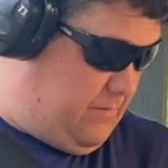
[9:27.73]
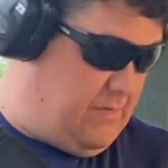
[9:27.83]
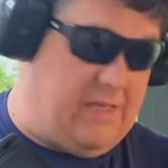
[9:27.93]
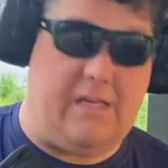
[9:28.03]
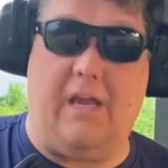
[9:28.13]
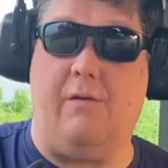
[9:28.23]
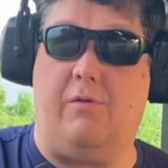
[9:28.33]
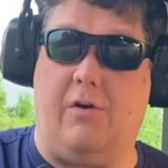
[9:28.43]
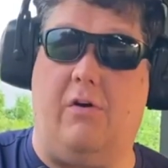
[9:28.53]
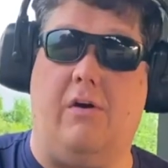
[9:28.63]
This gun
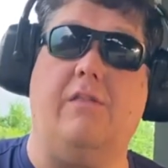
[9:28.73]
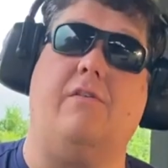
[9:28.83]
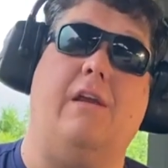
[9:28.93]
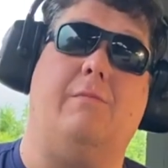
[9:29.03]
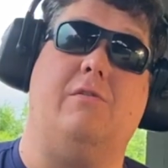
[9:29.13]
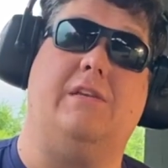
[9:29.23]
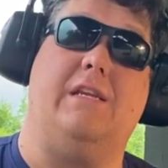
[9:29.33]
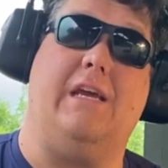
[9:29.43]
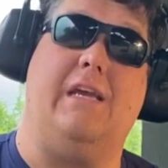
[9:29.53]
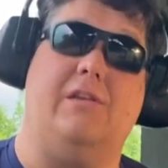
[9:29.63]
with all other ammo
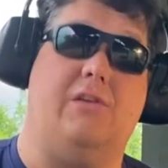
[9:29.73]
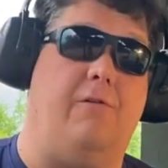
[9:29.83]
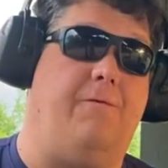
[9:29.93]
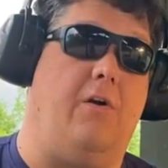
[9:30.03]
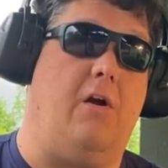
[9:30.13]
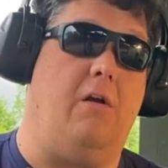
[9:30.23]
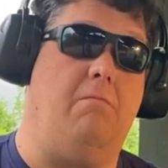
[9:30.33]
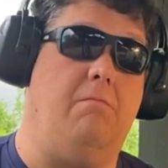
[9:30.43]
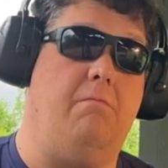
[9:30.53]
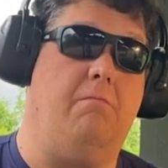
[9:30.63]
today so far
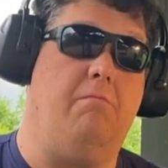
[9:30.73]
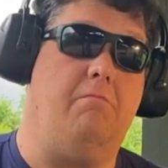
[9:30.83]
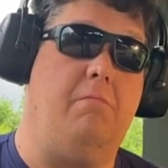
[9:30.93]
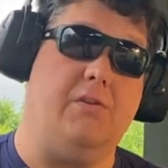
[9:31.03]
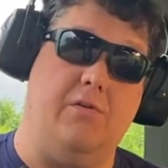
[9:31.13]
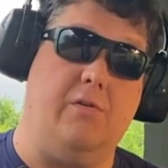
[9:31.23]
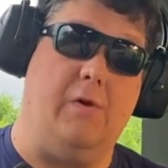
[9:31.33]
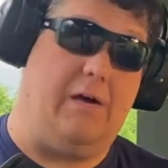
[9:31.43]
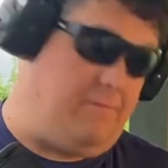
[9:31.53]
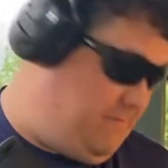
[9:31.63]
is doing well.